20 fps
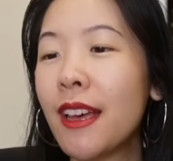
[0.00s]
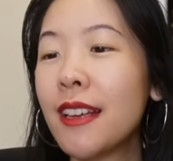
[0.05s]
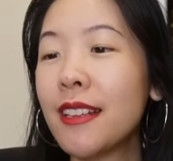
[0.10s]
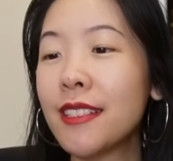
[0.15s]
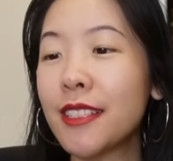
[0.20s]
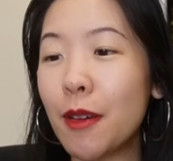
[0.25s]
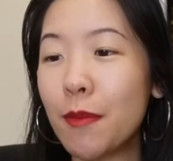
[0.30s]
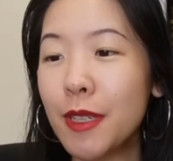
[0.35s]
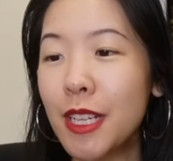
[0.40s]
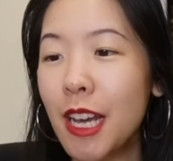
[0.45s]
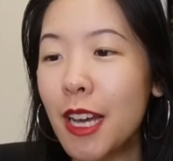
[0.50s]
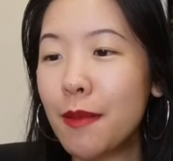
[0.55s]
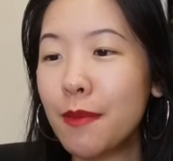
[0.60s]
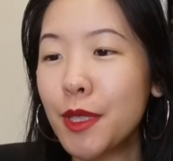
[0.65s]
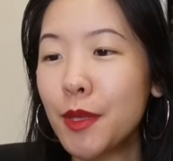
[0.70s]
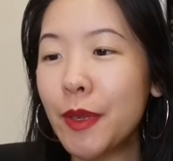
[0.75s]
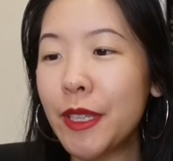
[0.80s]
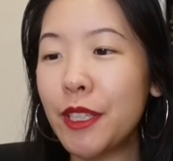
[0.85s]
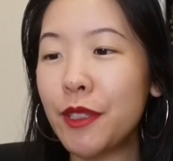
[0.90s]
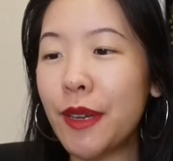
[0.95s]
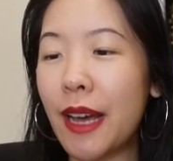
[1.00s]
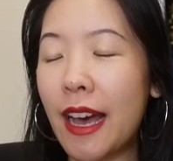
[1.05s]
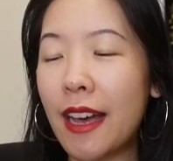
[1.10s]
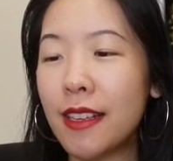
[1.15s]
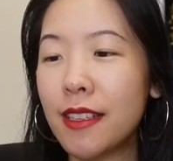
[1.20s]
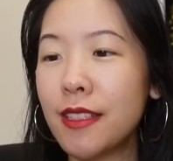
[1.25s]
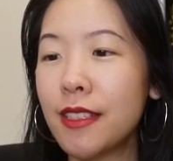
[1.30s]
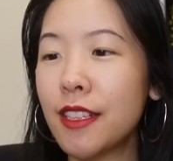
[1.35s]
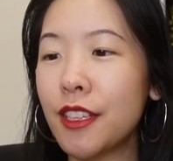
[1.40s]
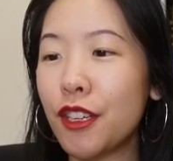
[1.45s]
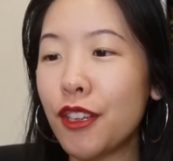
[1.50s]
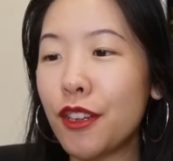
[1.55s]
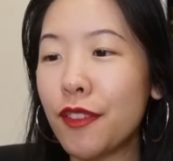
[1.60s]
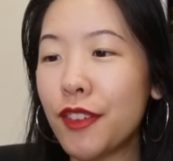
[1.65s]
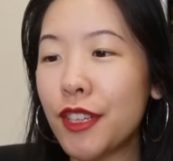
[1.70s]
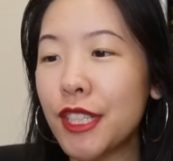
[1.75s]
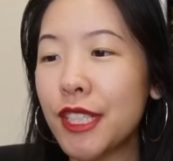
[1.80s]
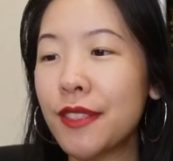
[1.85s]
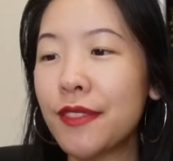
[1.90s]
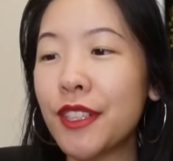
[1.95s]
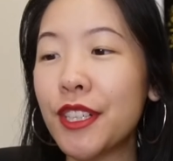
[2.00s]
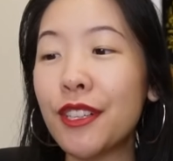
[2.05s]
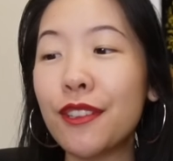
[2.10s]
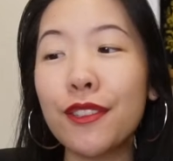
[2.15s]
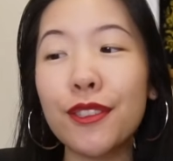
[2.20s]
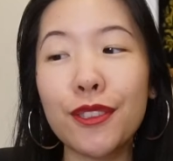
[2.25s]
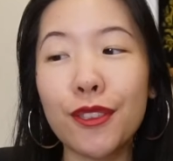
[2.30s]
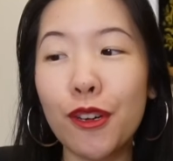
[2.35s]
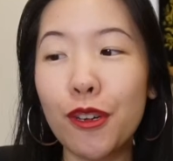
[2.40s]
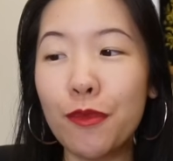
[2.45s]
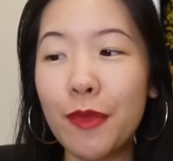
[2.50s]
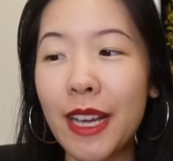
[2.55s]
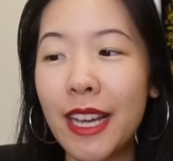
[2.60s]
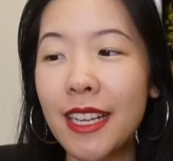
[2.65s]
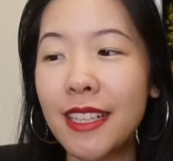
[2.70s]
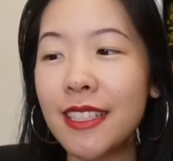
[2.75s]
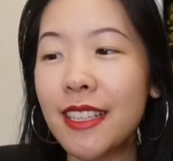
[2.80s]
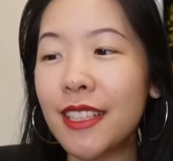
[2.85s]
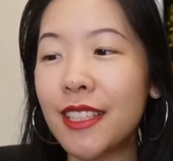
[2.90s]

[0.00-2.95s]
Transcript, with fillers: Sometimes when you ask the universe for your soulmate